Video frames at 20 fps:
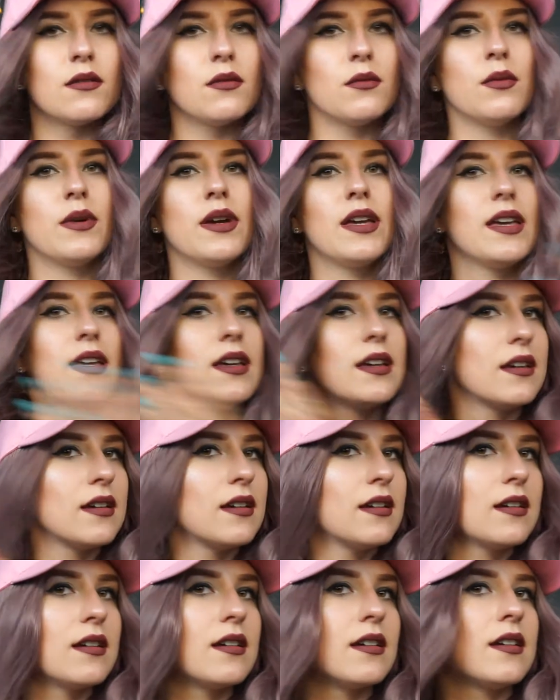wig
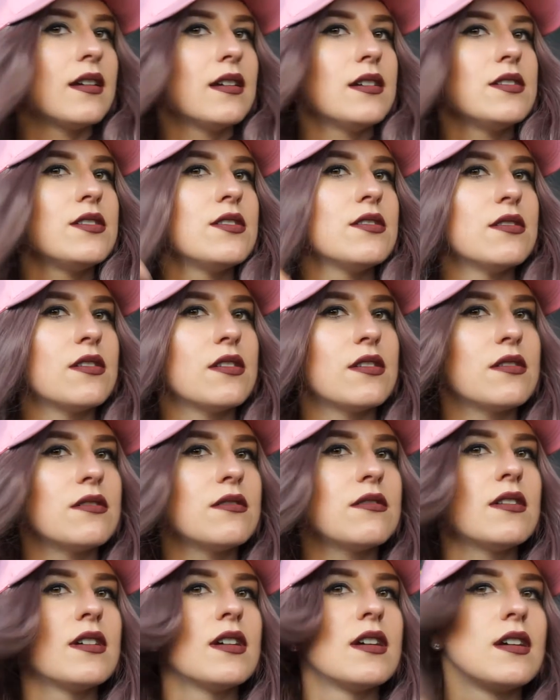you
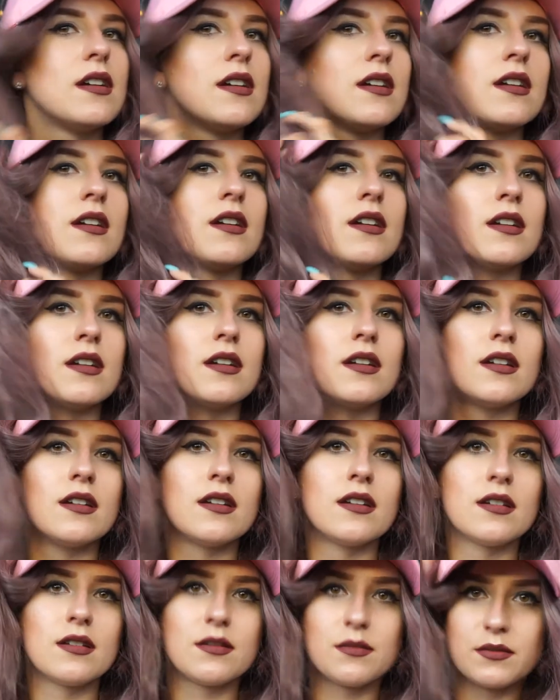know
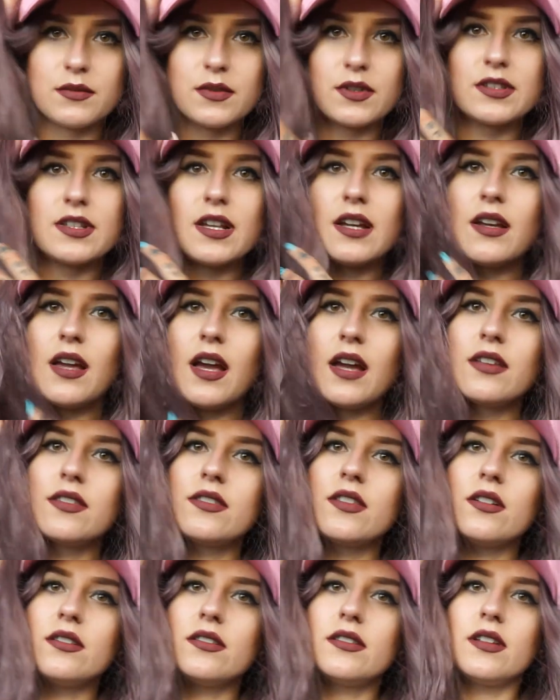because I, I
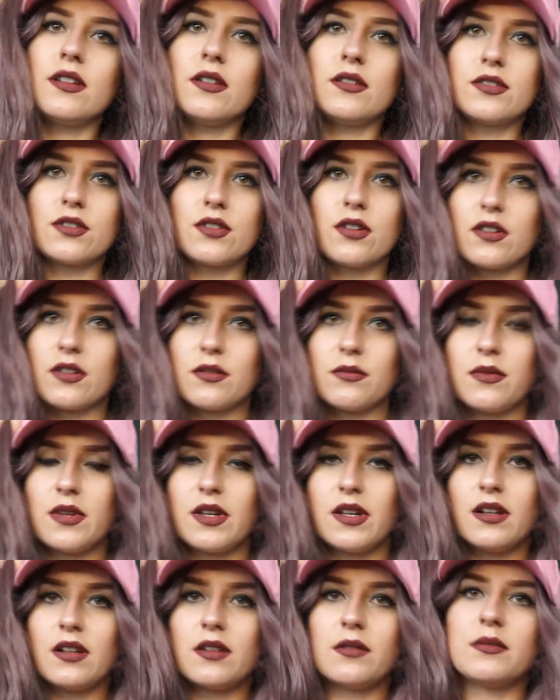thought that it's gonna be
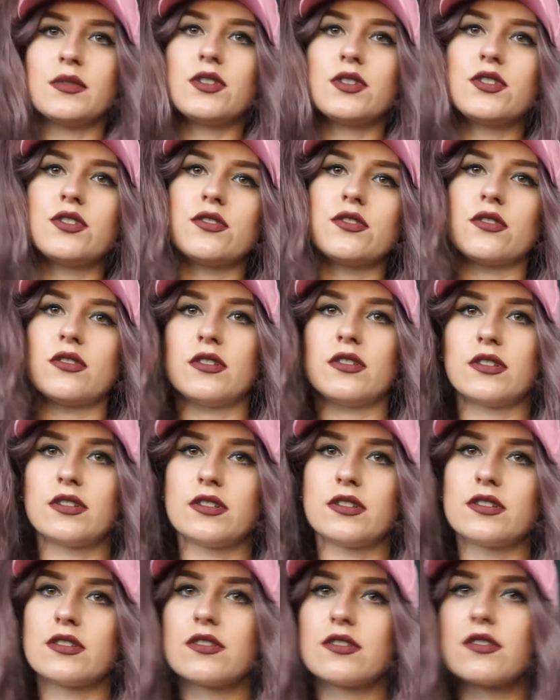a little bit
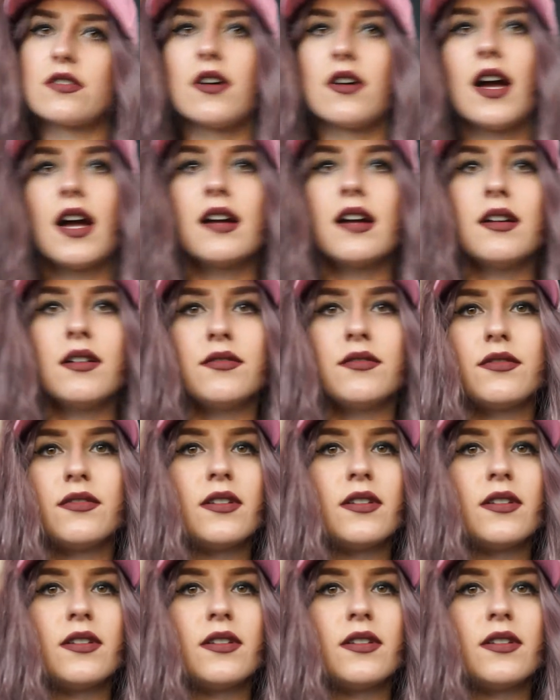shorter so have